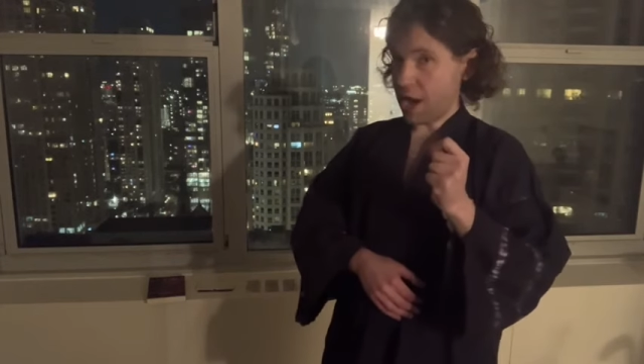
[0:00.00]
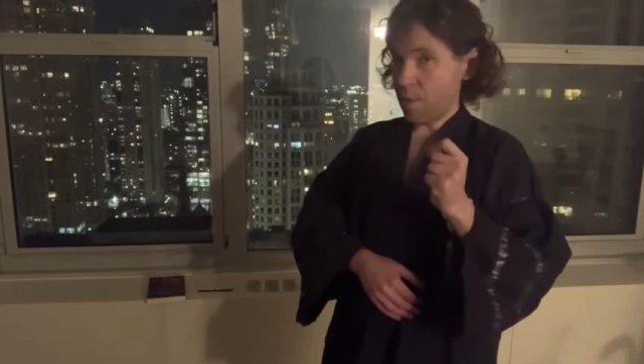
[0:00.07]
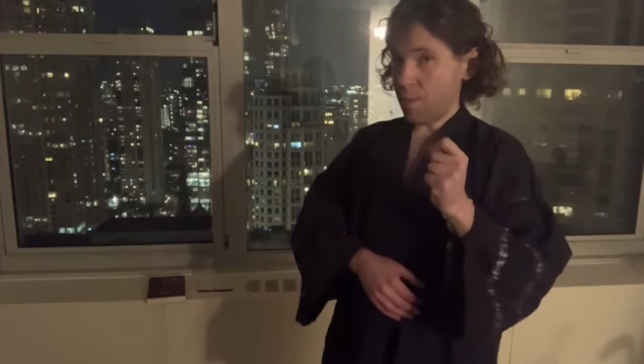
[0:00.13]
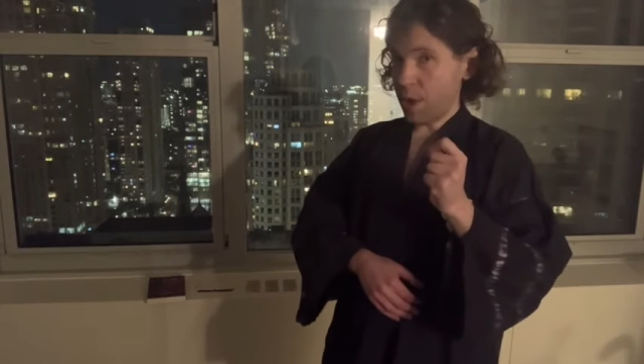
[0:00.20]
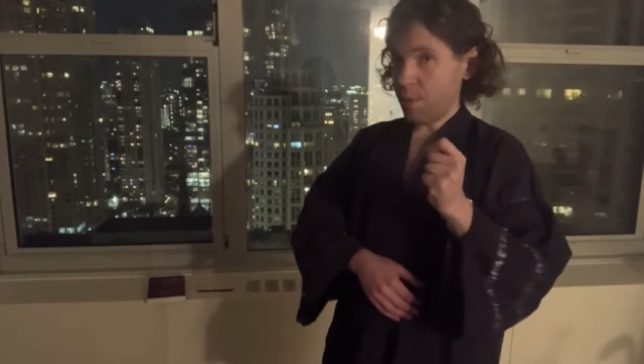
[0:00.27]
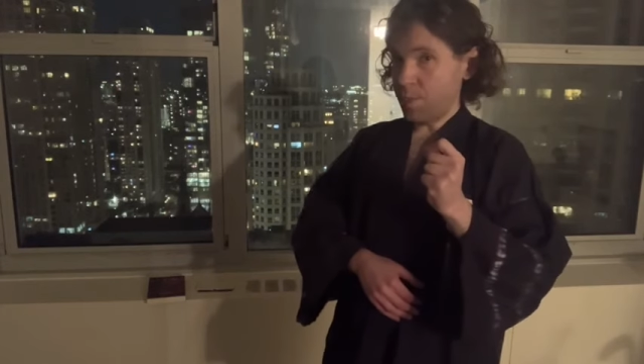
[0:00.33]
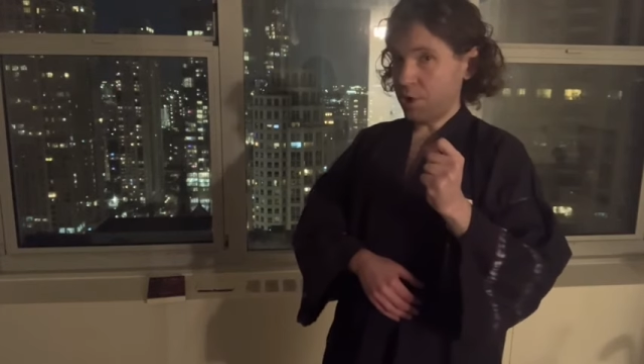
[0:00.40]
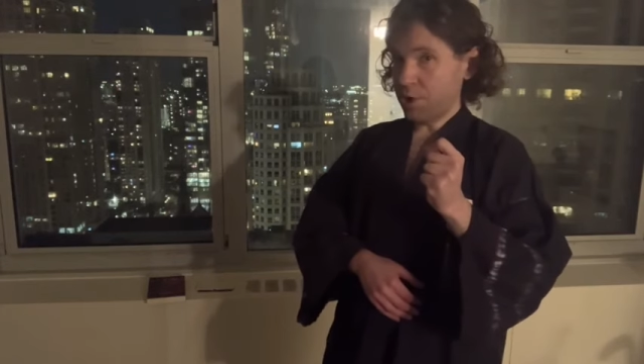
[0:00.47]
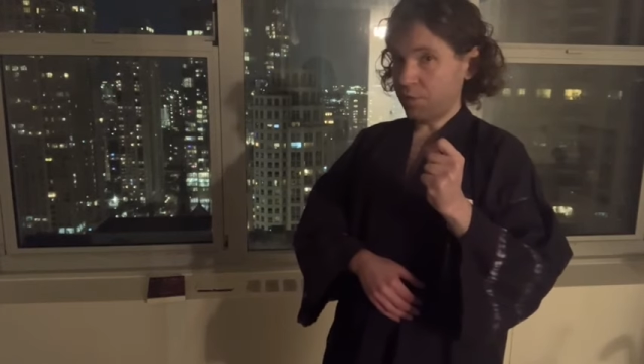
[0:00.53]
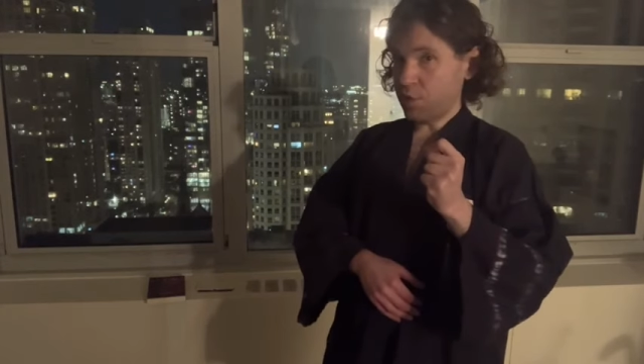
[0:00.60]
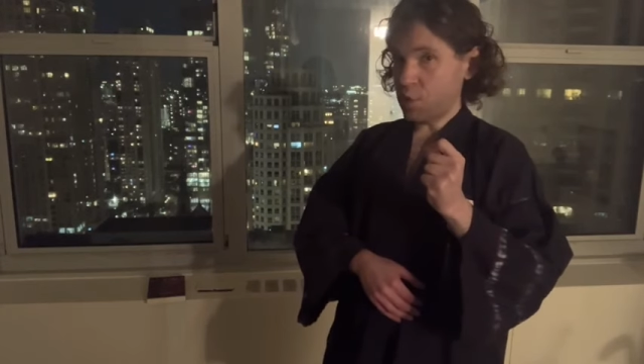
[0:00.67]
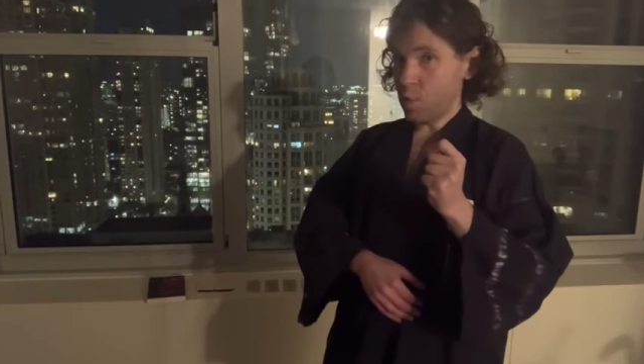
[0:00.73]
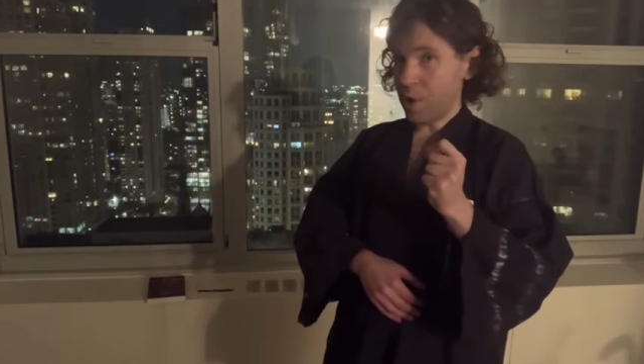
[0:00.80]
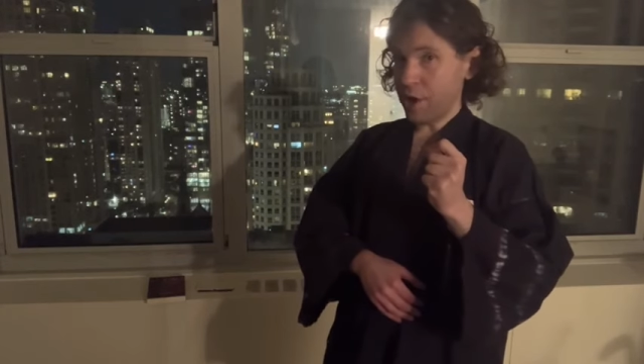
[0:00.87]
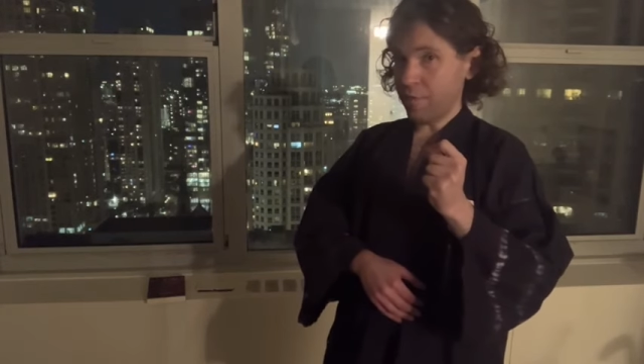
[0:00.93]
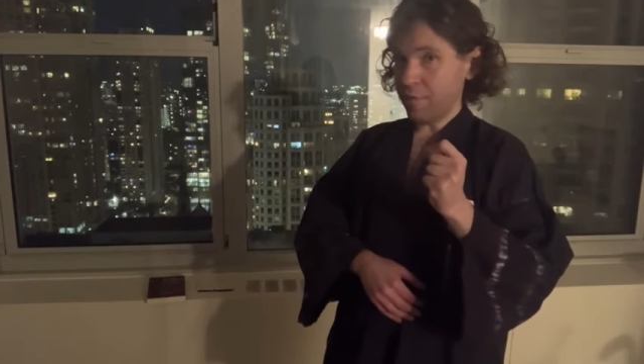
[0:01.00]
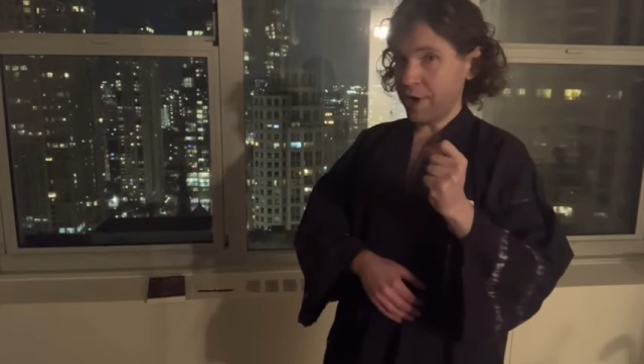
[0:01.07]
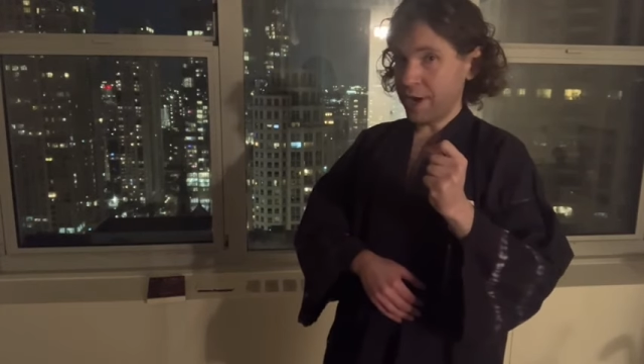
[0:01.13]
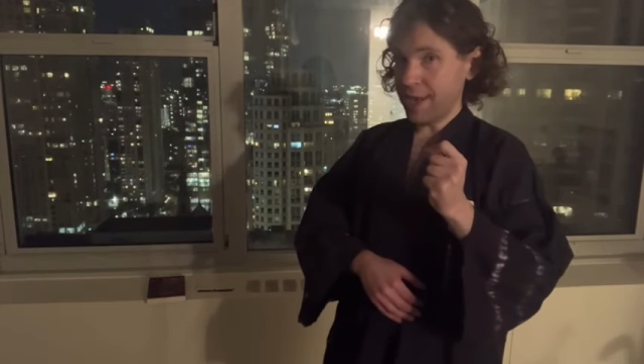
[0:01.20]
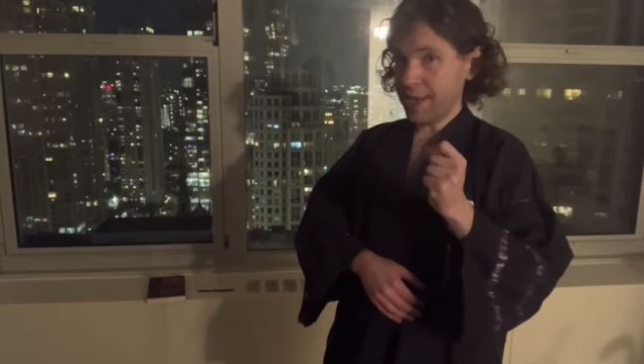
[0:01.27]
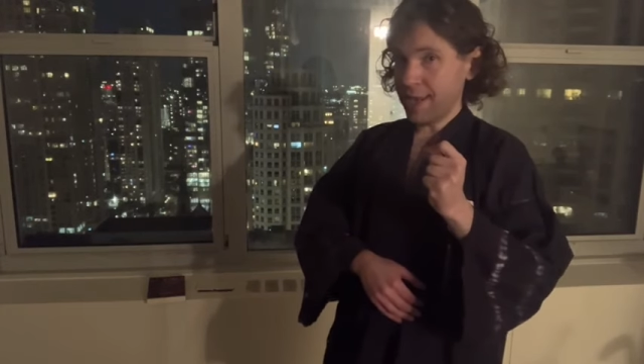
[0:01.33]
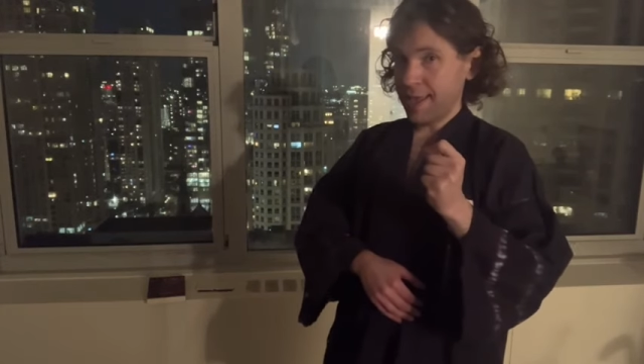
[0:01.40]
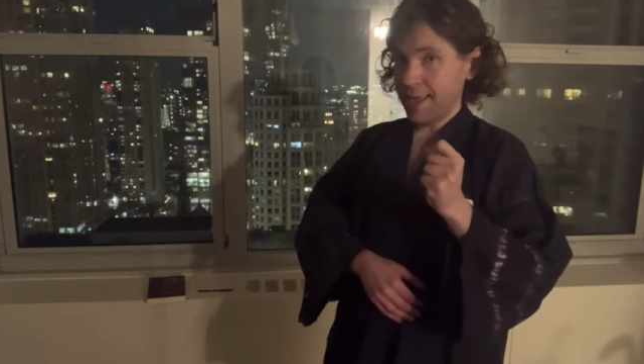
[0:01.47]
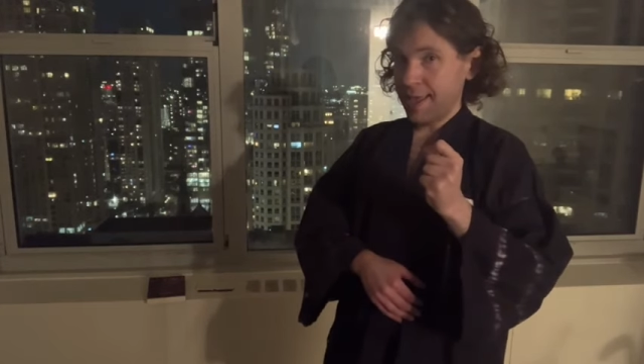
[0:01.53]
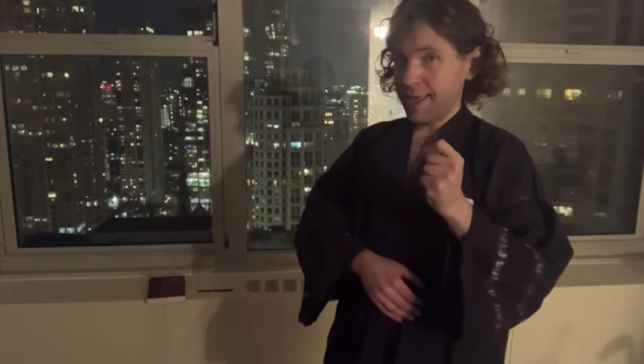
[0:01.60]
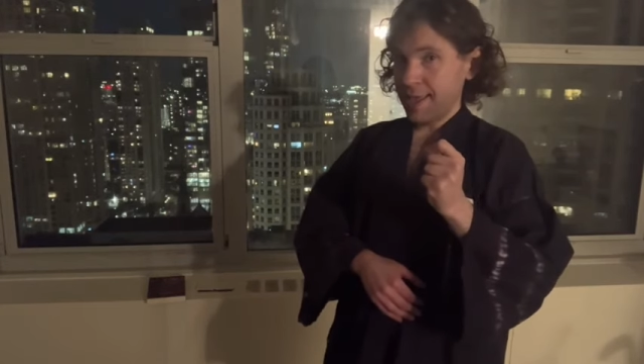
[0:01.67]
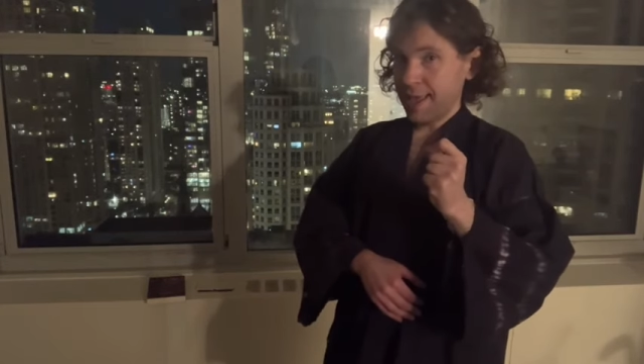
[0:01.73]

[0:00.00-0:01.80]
out my book if you want to read it.